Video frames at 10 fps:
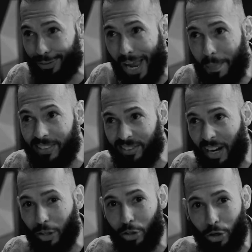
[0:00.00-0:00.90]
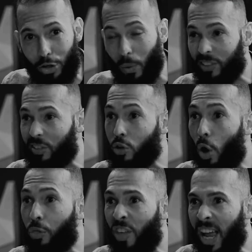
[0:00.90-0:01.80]
came in and said I could cure you, I'd say,
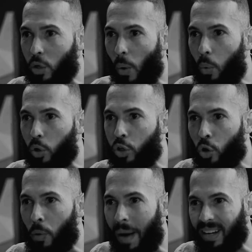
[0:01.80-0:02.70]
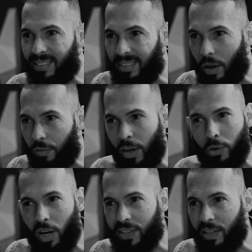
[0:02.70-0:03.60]
no, thank you, I will cure myself. I
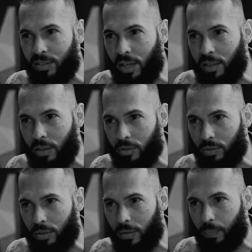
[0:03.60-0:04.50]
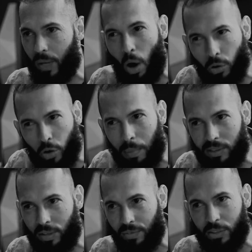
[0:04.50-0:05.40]
don't care if it takes 10 years. I'll cure
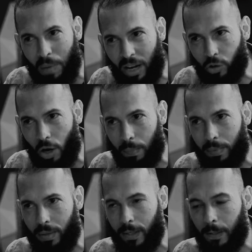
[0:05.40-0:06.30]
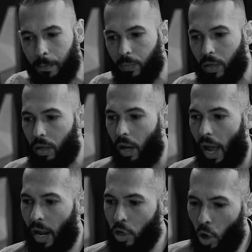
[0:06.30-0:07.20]
myself, that's my job.
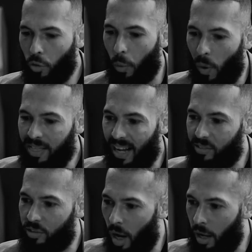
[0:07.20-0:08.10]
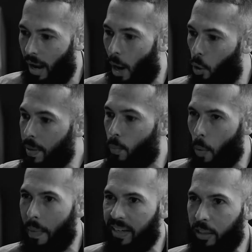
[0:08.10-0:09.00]
And I know that when that's done, I will be
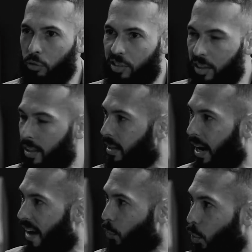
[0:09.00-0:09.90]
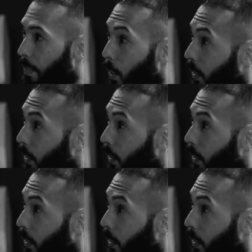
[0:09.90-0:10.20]
more mentally resilient than I ever would have been